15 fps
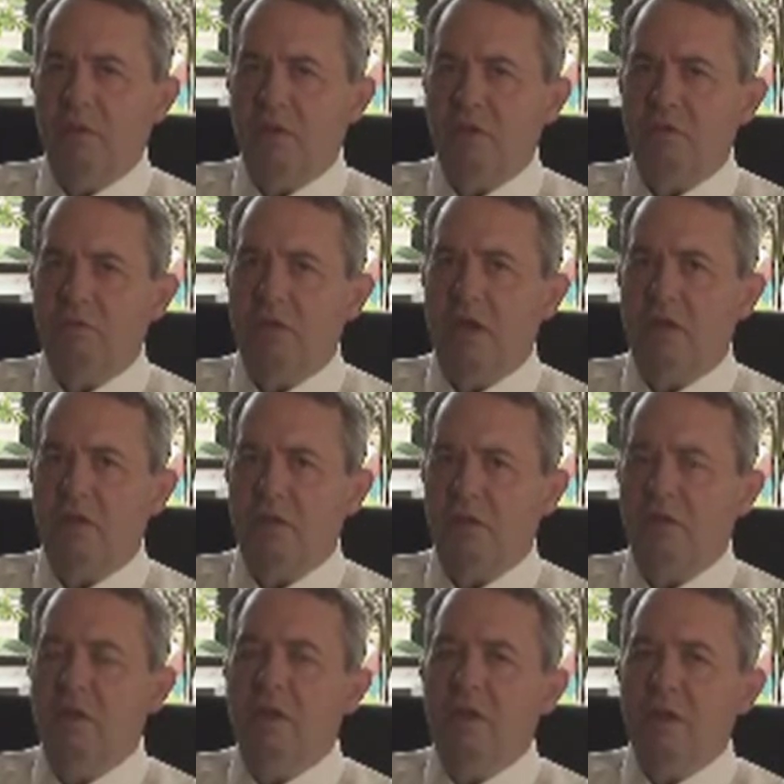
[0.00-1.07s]
and this creates
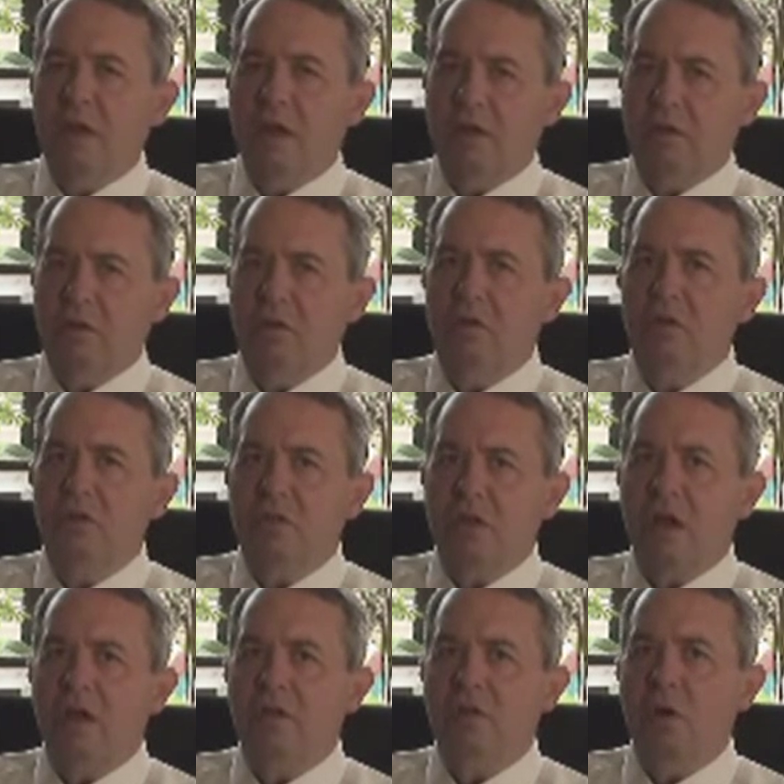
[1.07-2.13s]
a, a
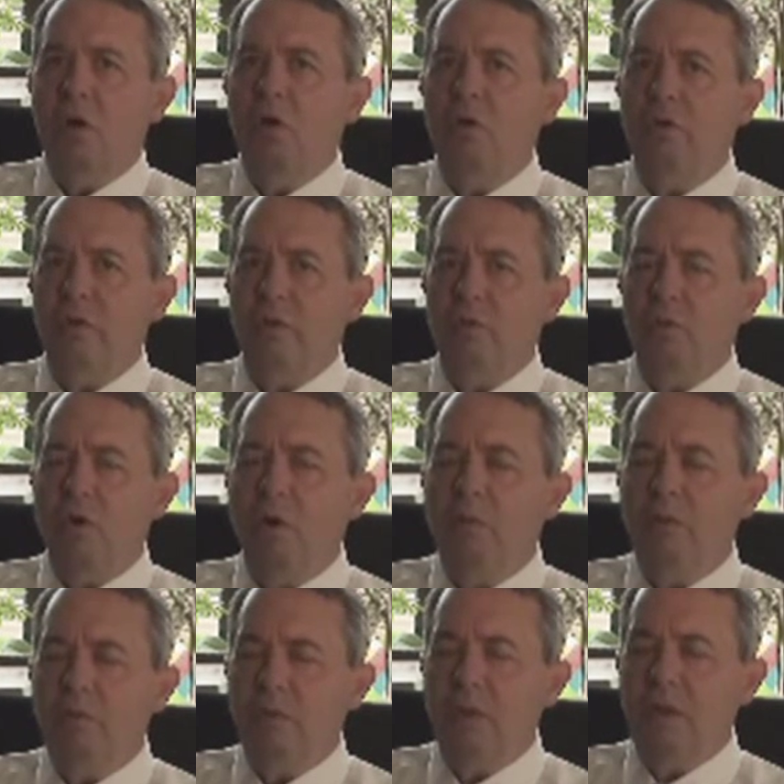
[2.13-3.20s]
good-sized hole in the wall
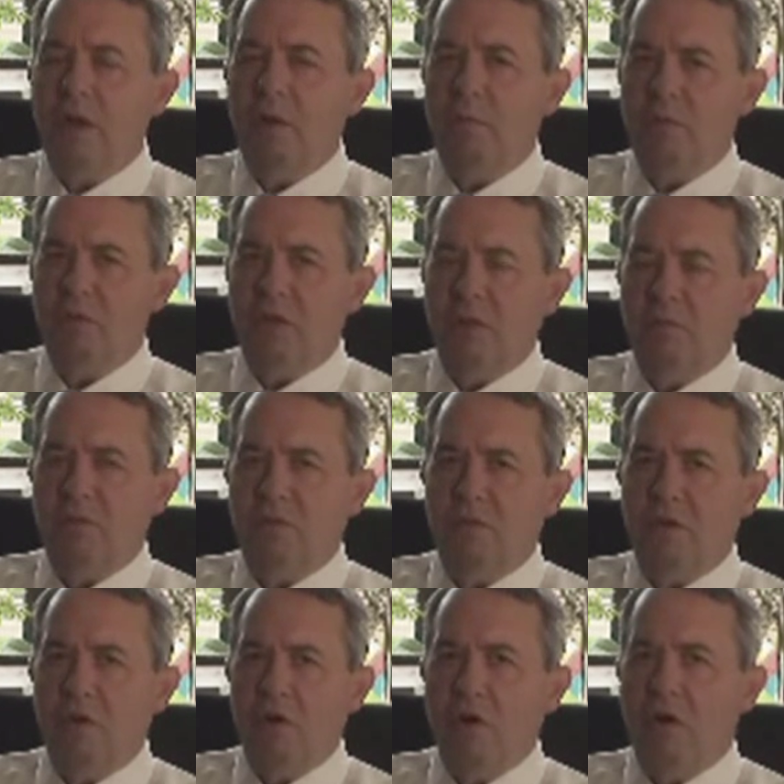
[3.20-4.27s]
between the upper chambers of
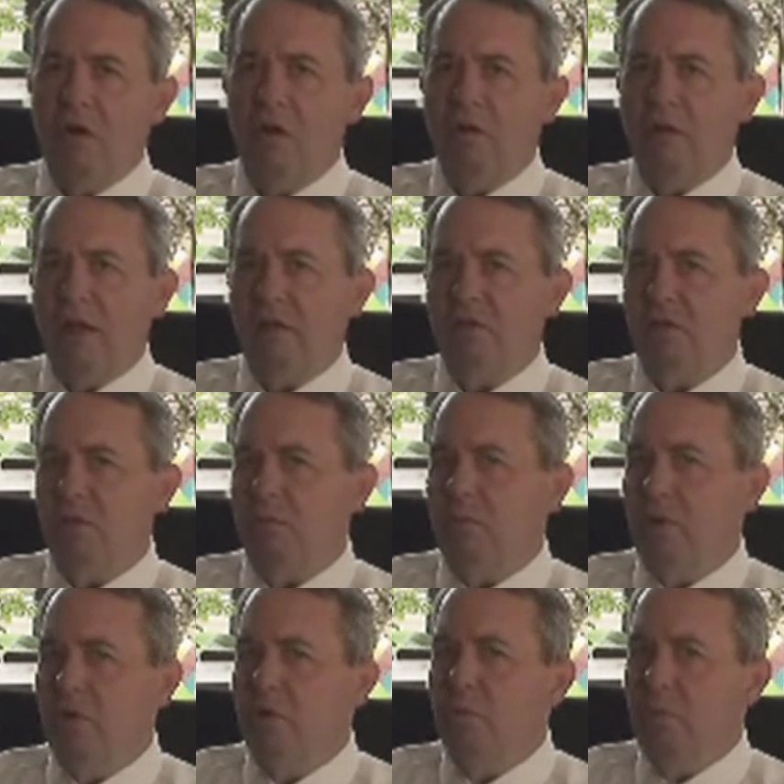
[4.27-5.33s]
the heart and allows the
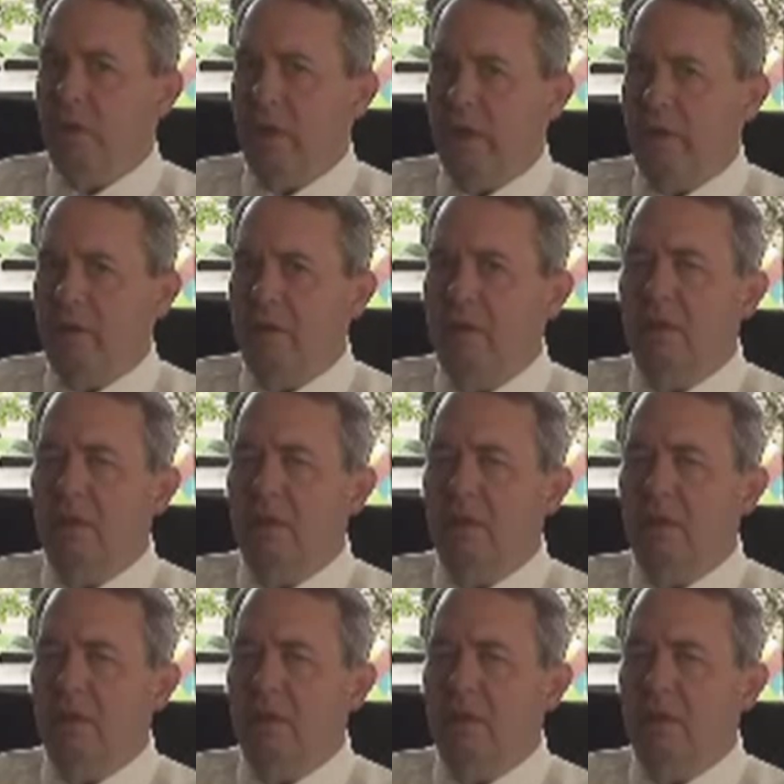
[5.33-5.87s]
blue blood